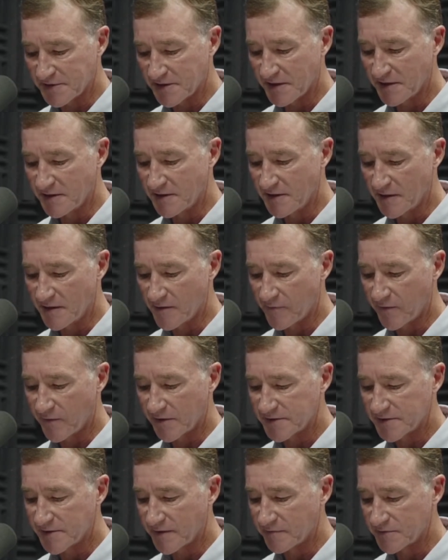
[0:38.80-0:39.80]
the
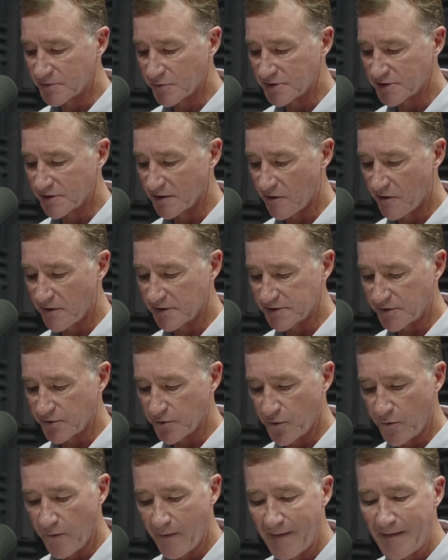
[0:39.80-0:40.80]
University of Georgia Law
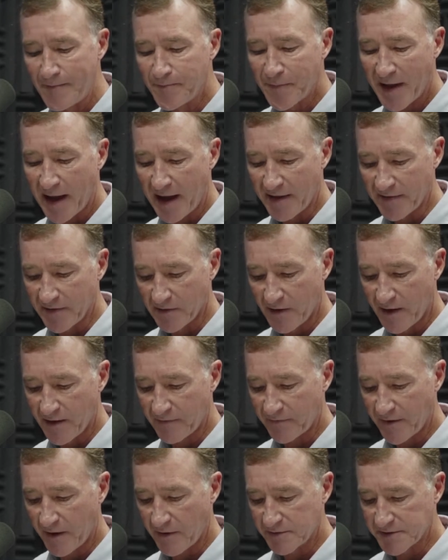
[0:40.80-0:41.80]
School, and the Life
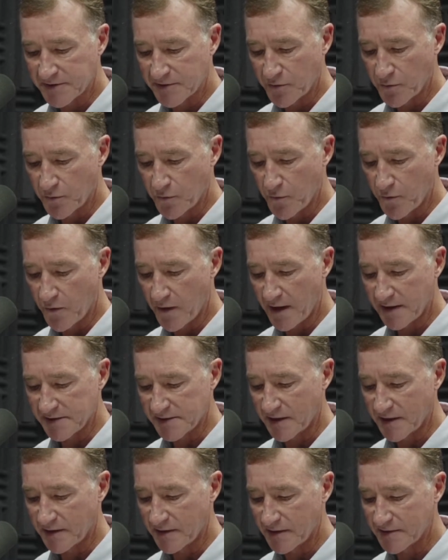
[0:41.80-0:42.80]
Coach School as
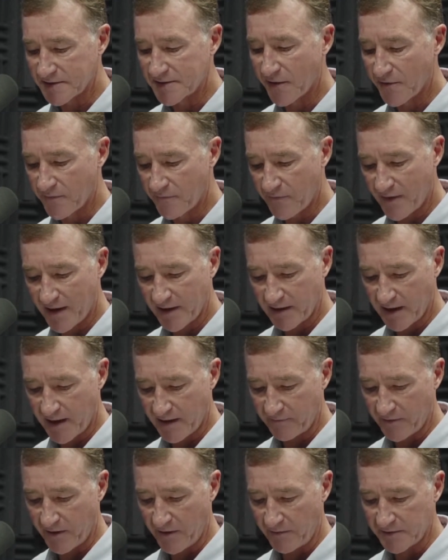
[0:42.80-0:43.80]
a certified
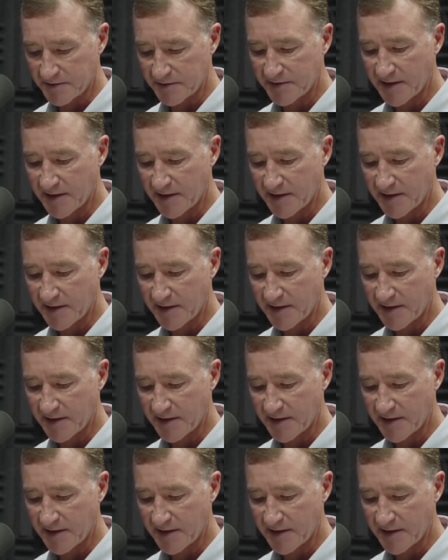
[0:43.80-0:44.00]
life coach.